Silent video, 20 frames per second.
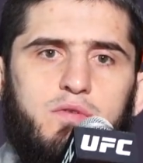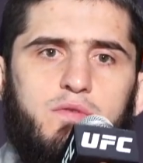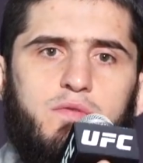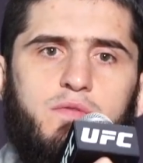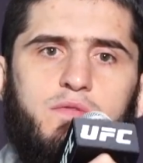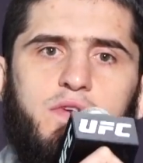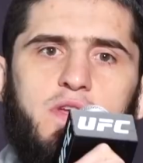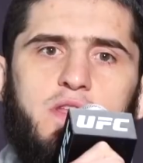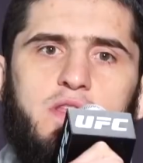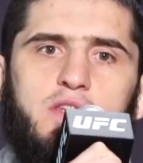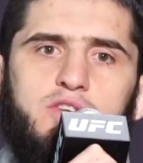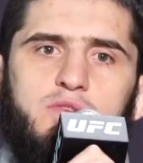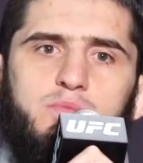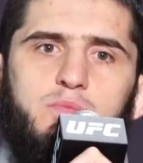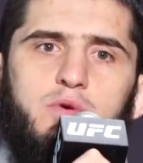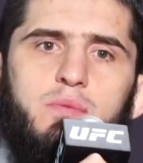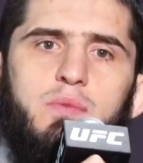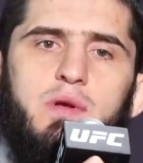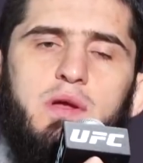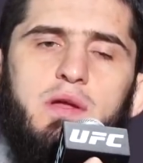to finish
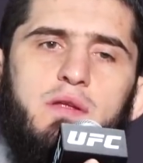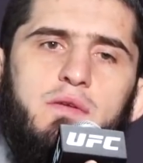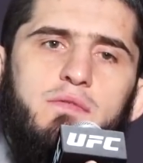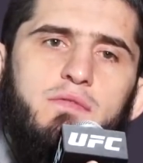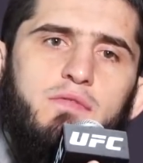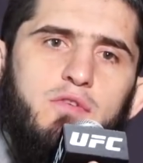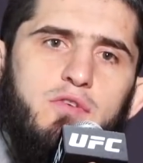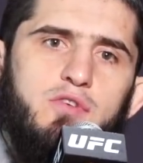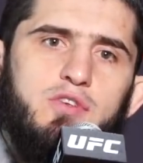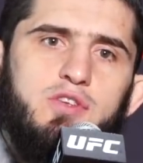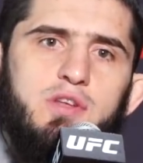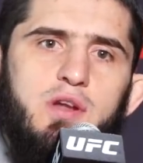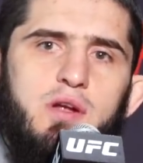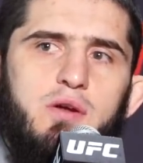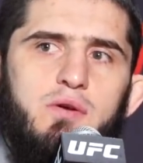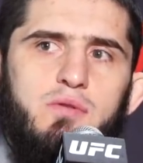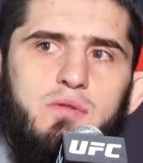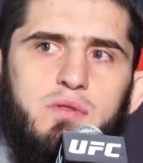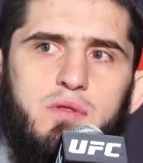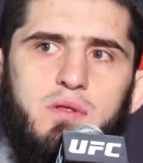Bobby Green first
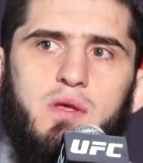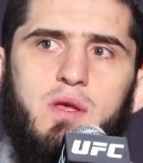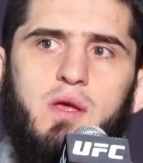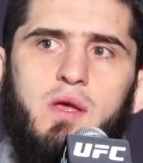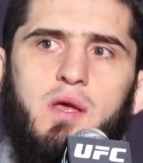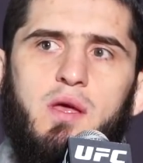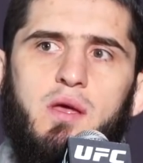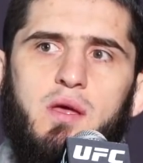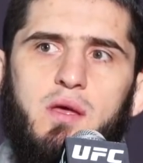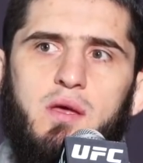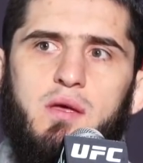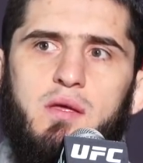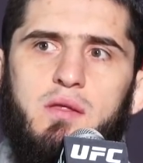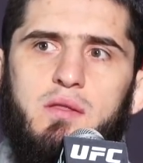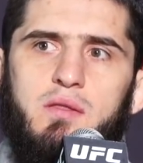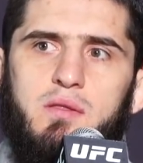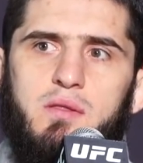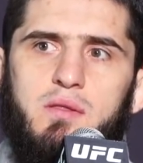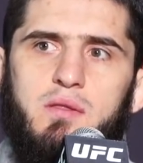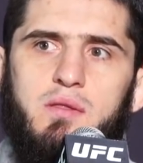round,
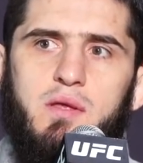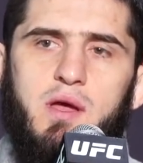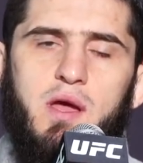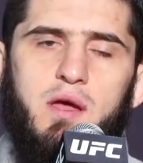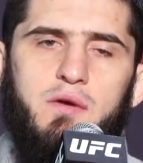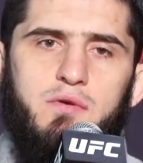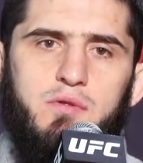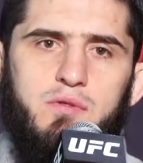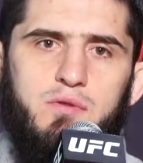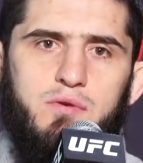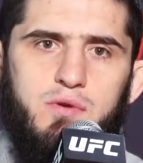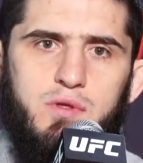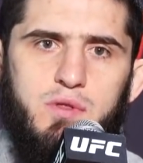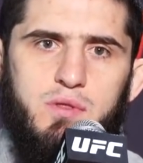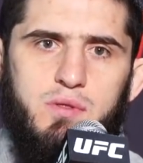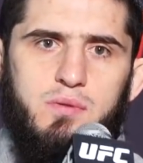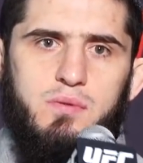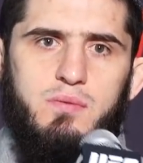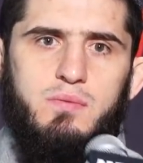and I will do it.